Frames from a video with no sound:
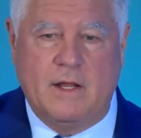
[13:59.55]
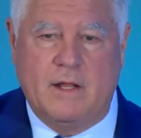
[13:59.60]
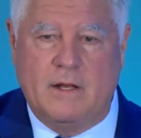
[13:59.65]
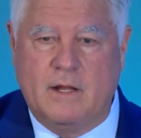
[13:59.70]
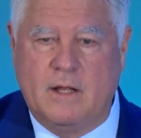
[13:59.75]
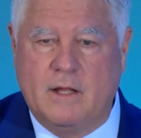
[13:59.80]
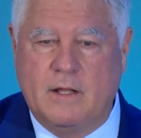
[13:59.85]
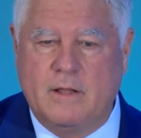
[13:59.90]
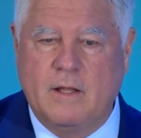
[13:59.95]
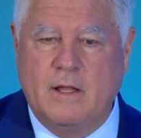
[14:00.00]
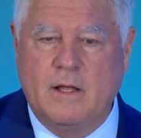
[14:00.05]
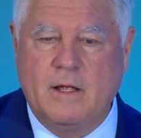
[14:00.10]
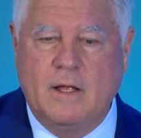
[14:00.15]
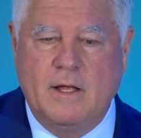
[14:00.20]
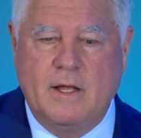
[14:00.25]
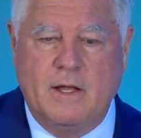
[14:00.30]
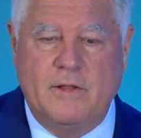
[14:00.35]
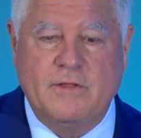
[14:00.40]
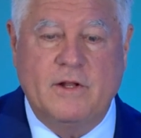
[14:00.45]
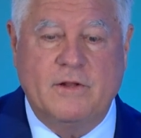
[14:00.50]
in
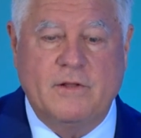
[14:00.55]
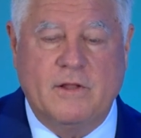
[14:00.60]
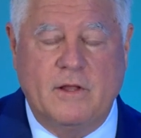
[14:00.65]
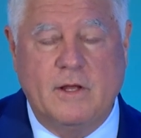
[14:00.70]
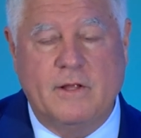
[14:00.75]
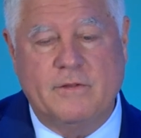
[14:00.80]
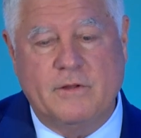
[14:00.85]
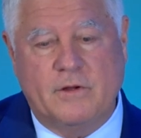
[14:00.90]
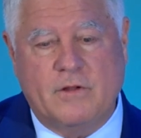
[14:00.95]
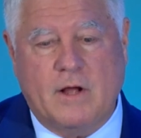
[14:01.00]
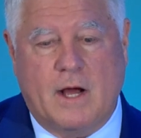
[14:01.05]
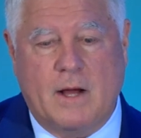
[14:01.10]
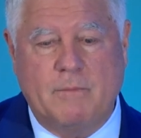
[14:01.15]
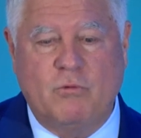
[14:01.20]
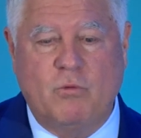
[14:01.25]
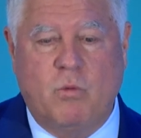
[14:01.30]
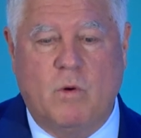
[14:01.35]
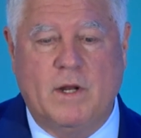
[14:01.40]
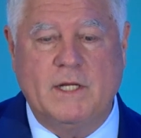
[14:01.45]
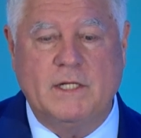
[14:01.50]
the top
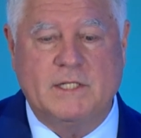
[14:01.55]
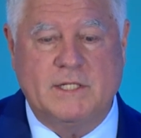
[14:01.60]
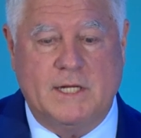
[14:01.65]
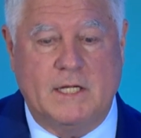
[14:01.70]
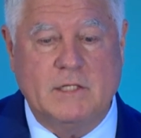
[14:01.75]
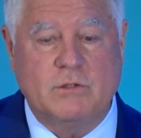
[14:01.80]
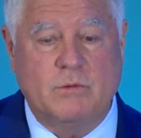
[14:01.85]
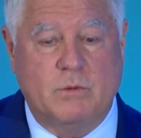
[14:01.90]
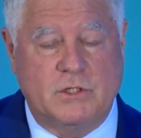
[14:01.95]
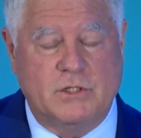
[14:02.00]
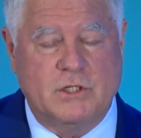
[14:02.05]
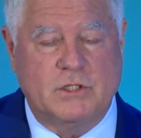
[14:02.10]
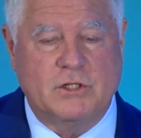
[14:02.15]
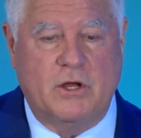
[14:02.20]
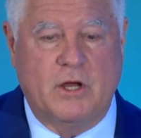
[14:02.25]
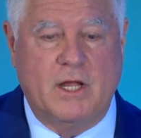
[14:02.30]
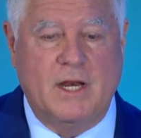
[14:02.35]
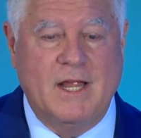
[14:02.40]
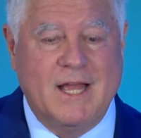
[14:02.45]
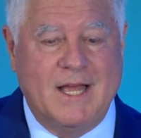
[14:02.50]
20 cents, which is
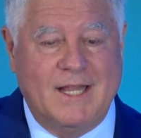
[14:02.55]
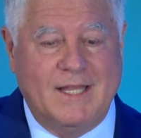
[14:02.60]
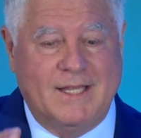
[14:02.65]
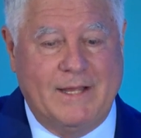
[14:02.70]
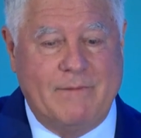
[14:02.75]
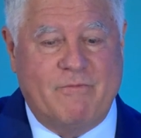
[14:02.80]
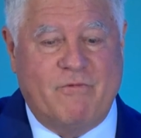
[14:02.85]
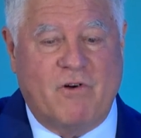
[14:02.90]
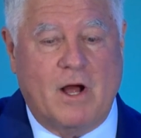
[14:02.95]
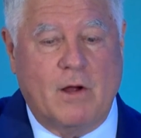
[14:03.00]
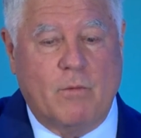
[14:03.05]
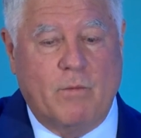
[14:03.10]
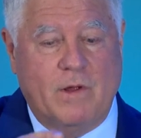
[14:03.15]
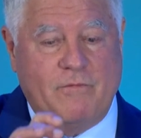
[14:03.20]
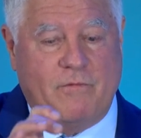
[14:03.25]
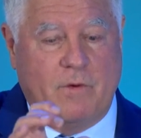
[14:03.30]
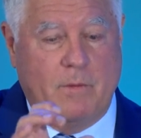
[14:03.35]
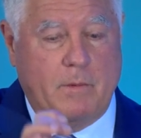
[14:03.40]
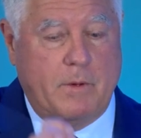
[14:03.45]
good. LeapFrog went from